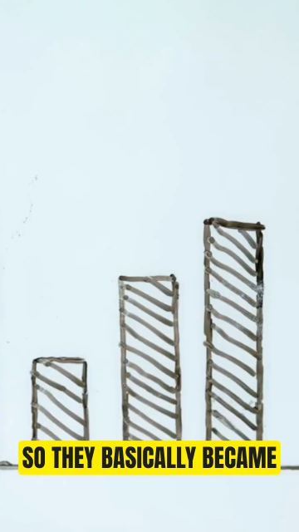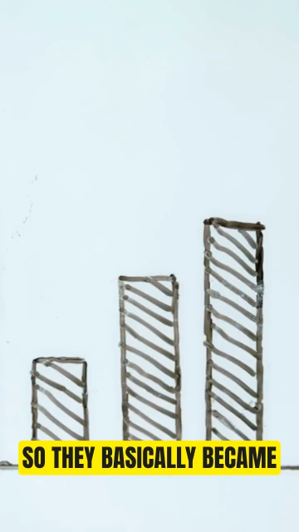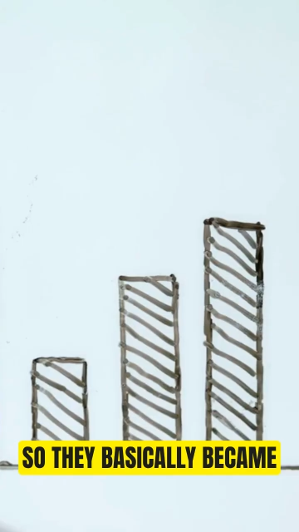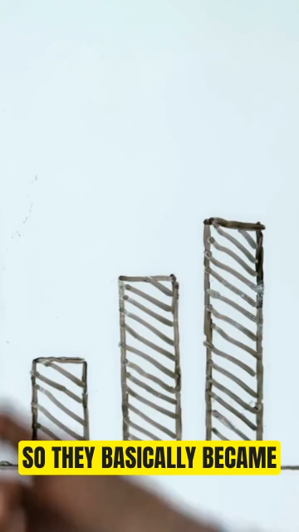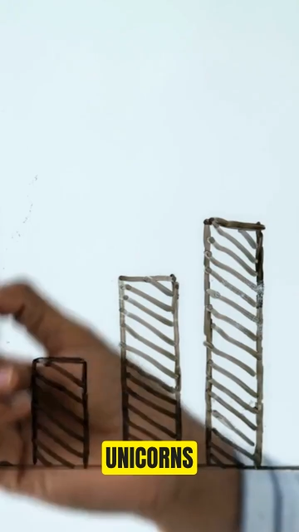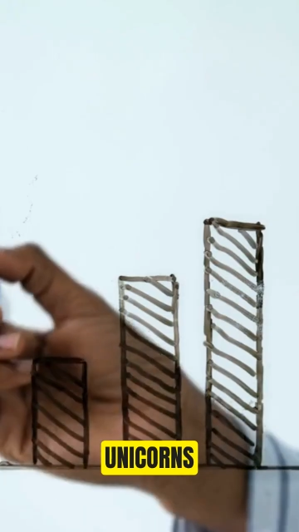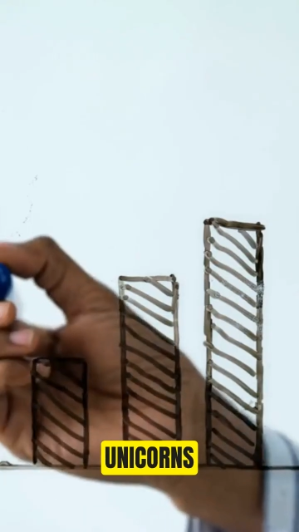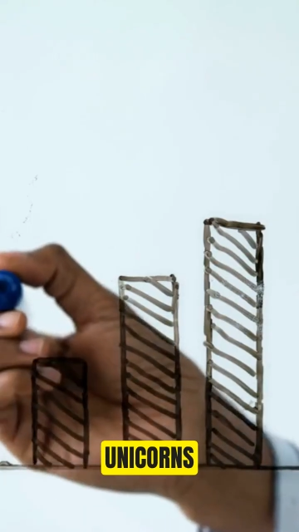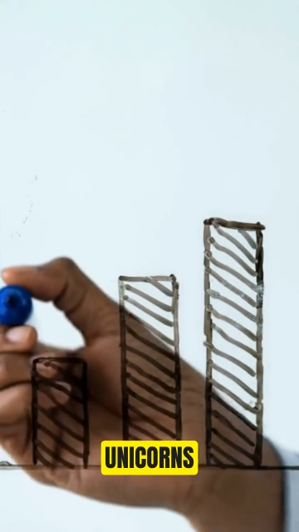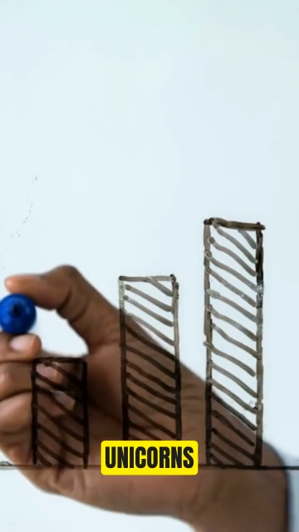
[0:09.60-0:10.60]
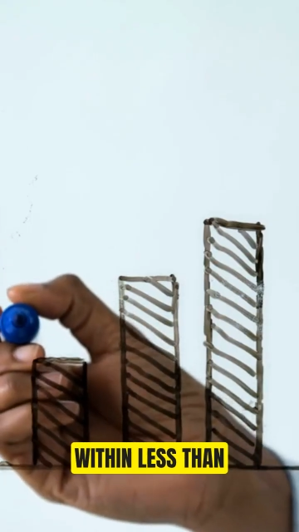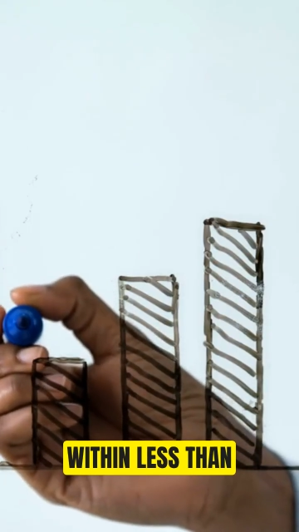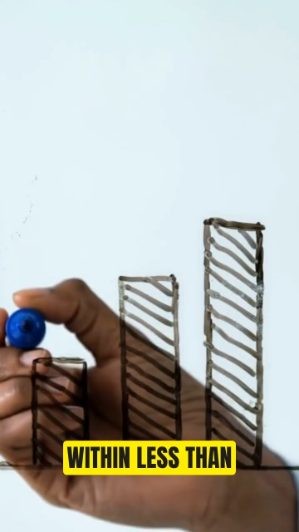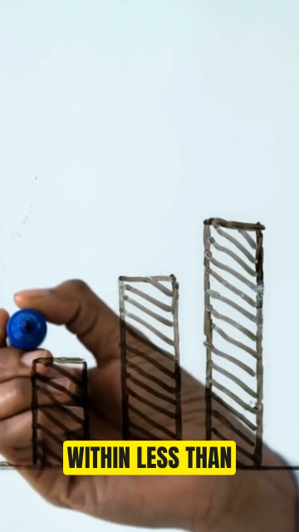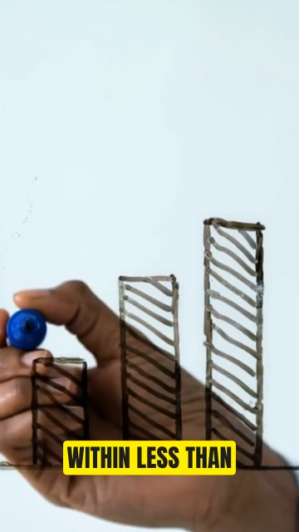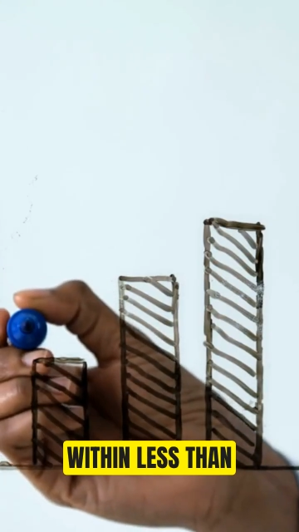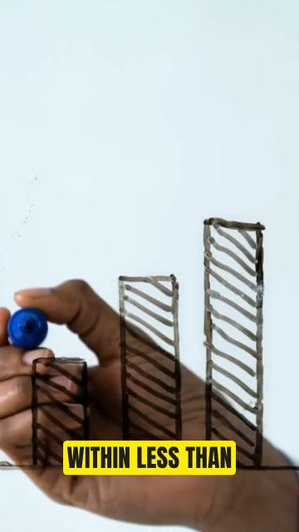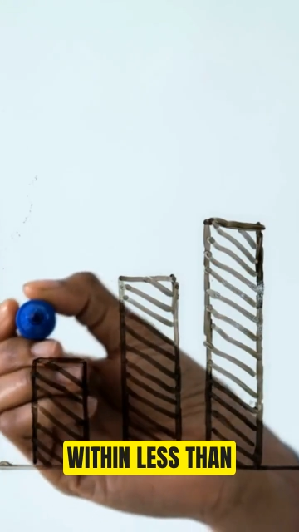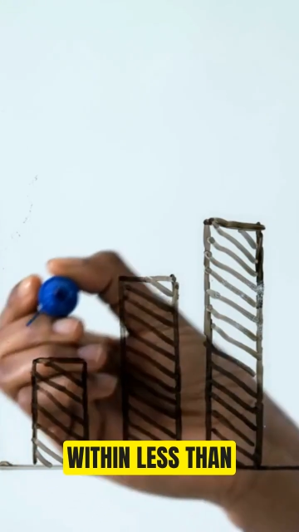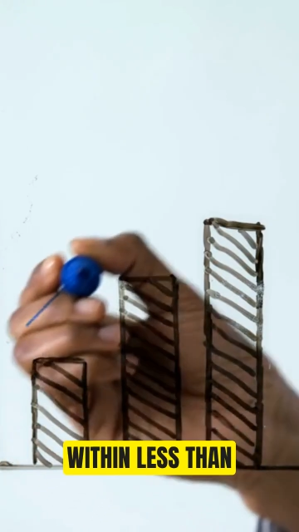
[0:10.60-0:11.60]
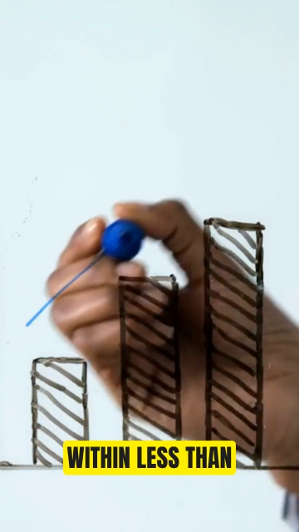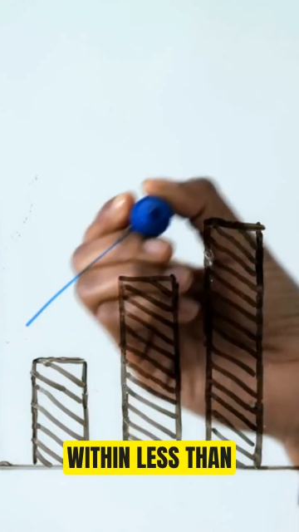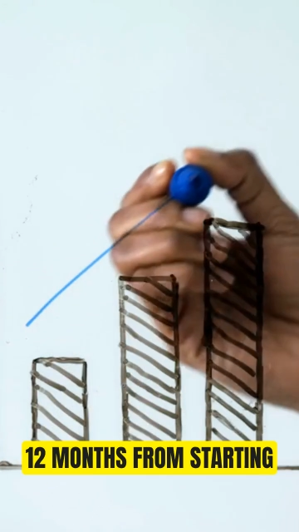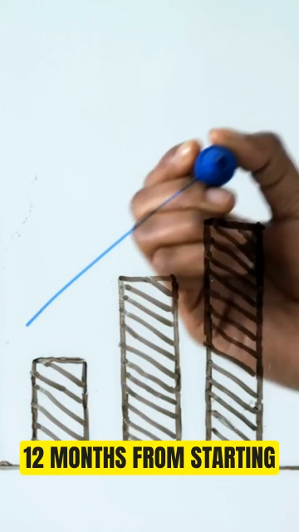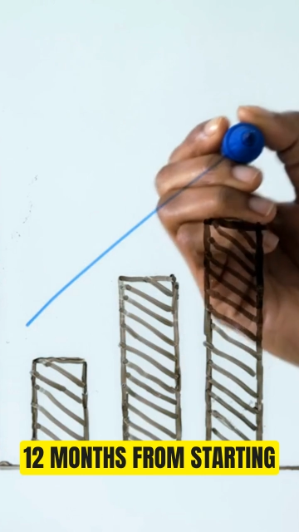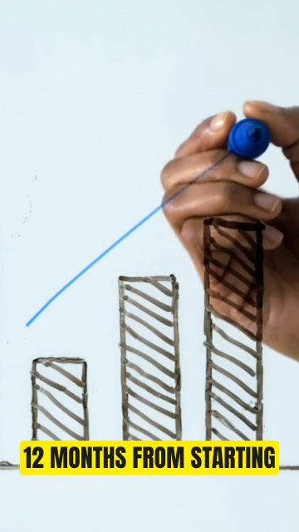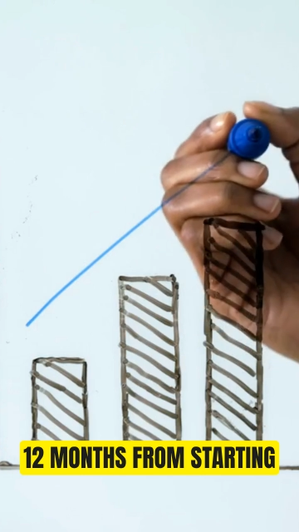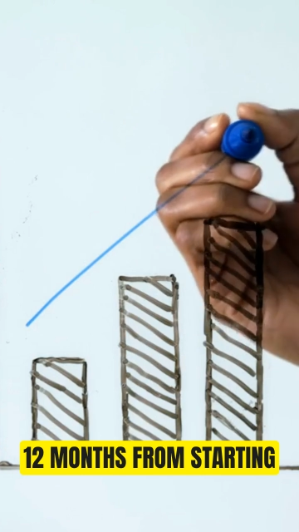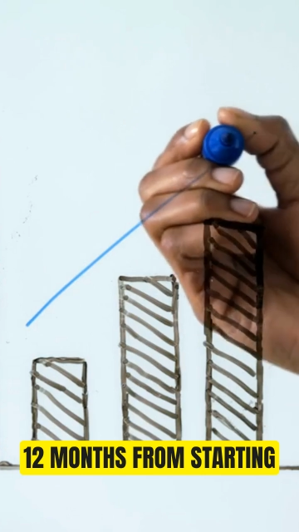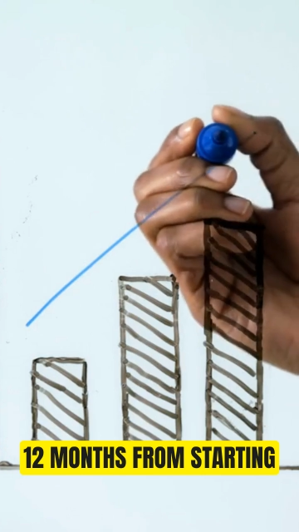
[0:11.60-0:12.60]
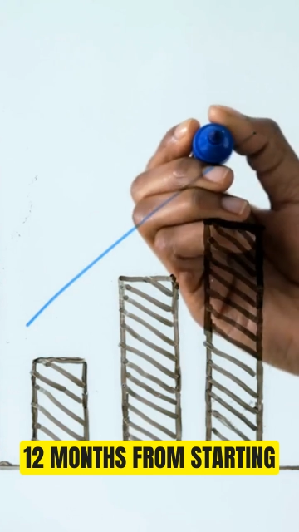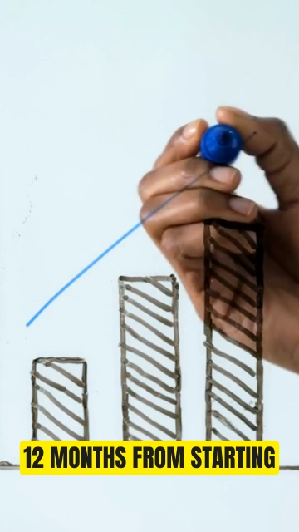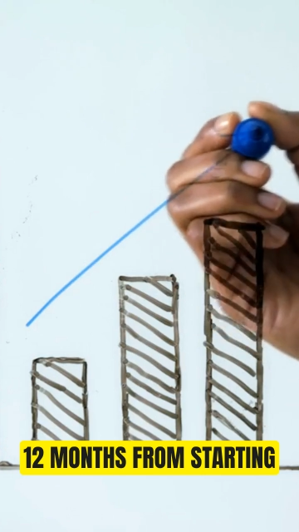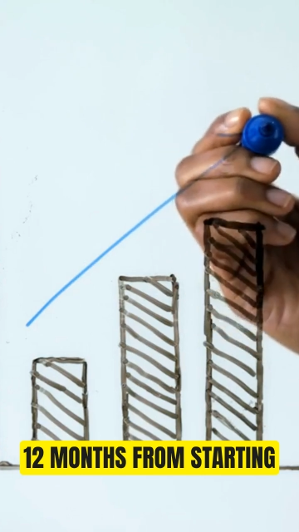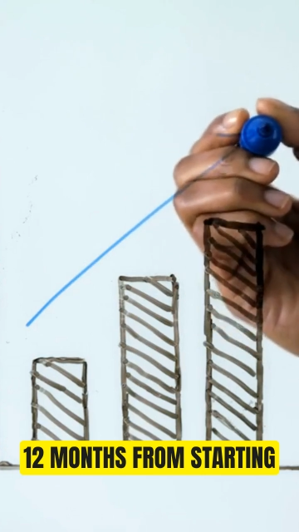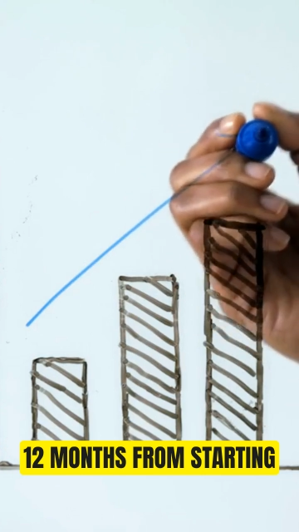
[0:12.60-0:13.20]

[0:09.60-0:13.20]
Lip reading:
[unreadable: no face in view]